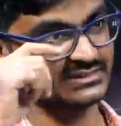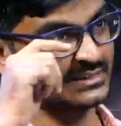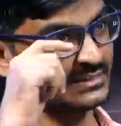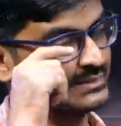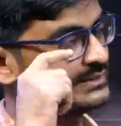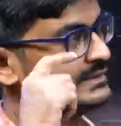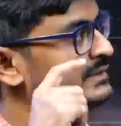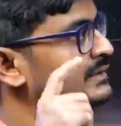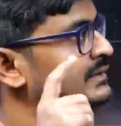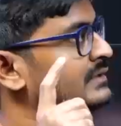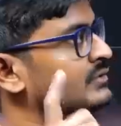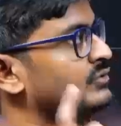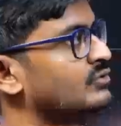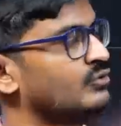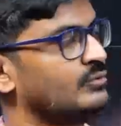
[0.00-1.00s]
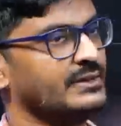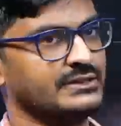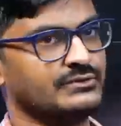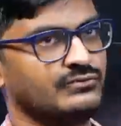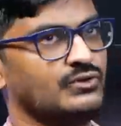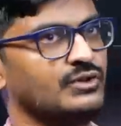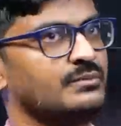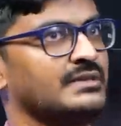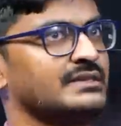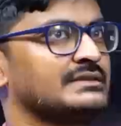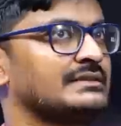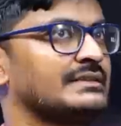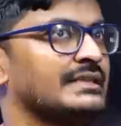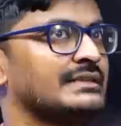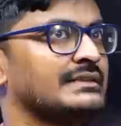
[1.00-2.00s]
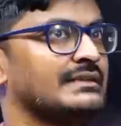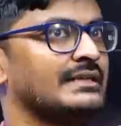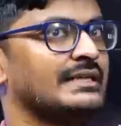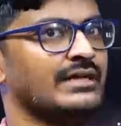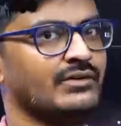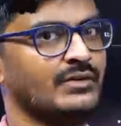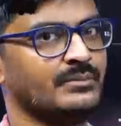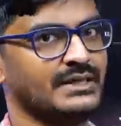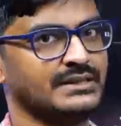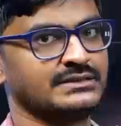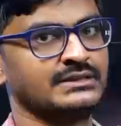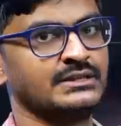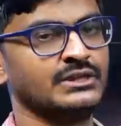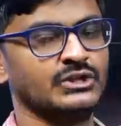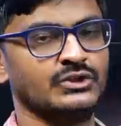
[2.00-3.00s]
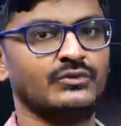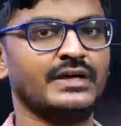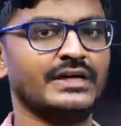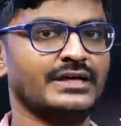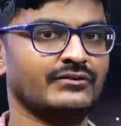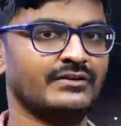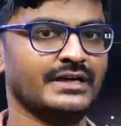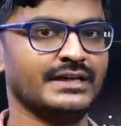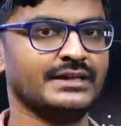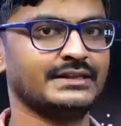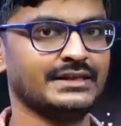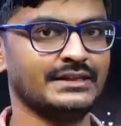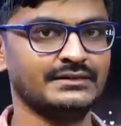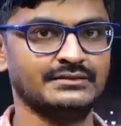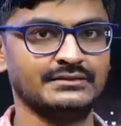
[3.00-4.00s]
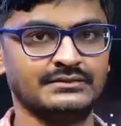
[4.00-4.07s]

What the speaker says: That is 2 plus 4 plus 9, 11 parts. You are dividing the